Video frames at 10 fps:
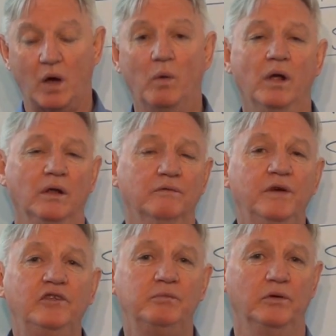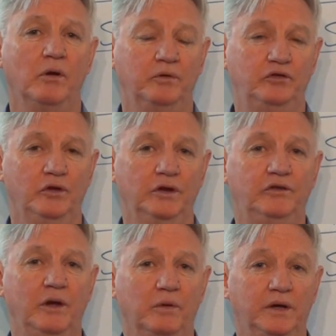investment
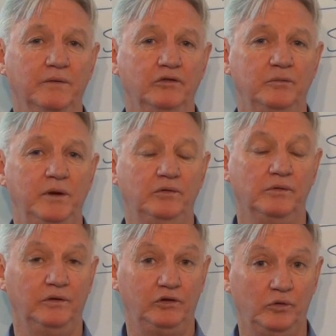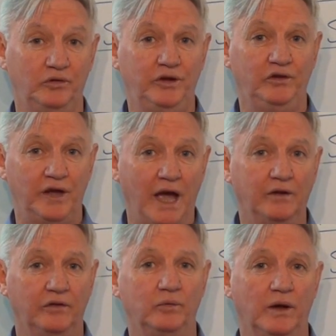opportunities that were given to me to assess
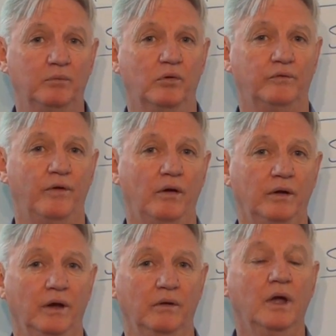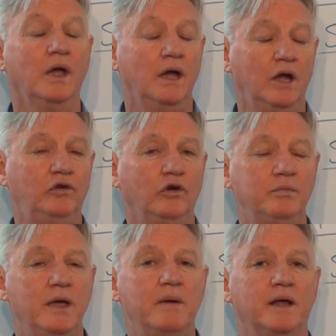under this one portfolio. It
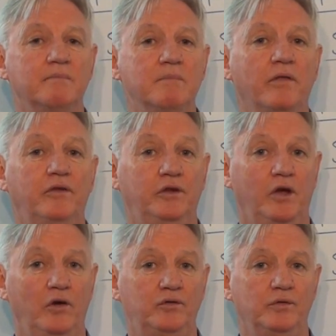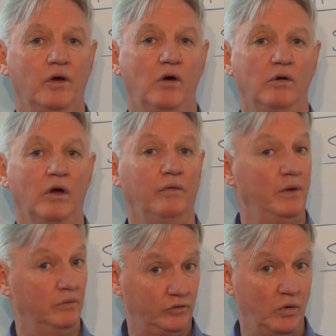took me about a month to go through the whole lot.
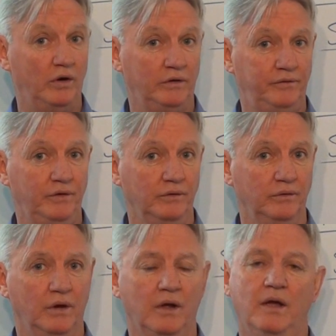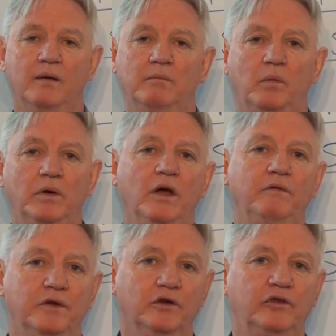There was quite a few. But when
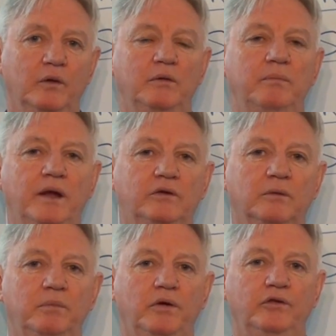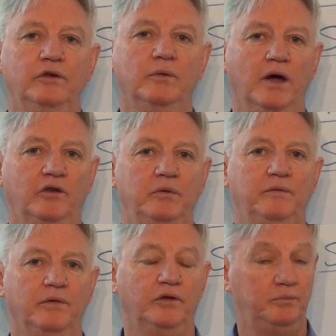I finished, I went back to the person who asked
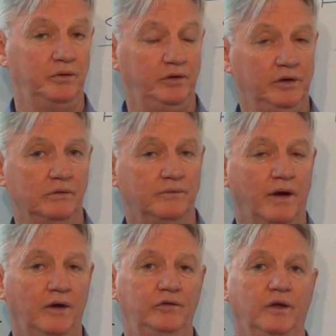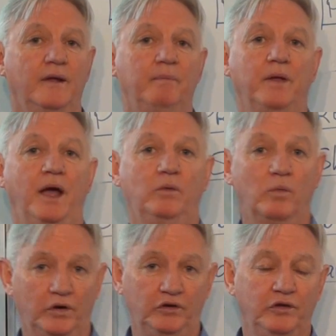me for this particular advice
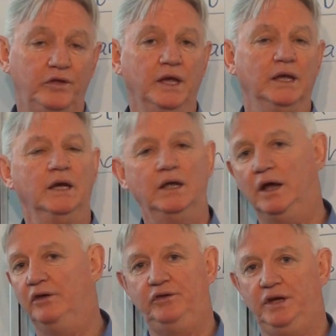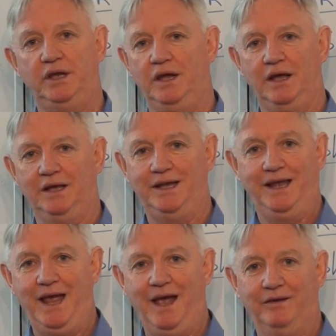And what did you think? And I said,
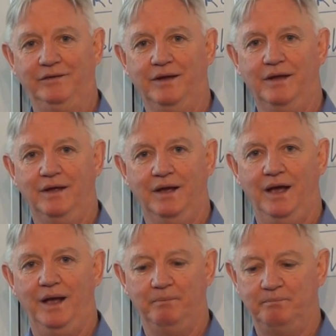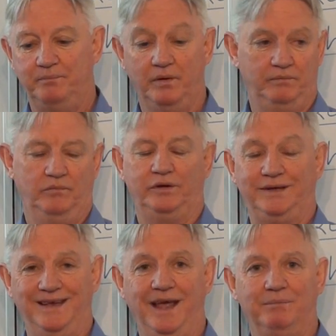get out. Not
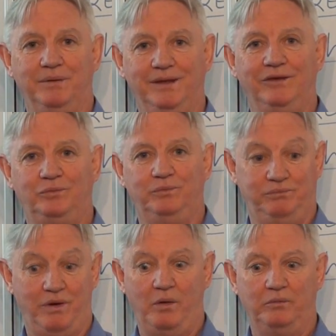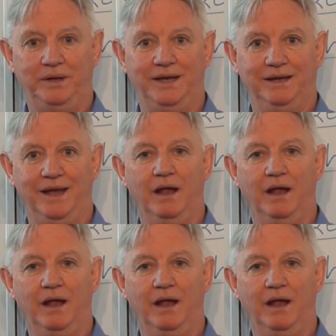get out, but I would be getting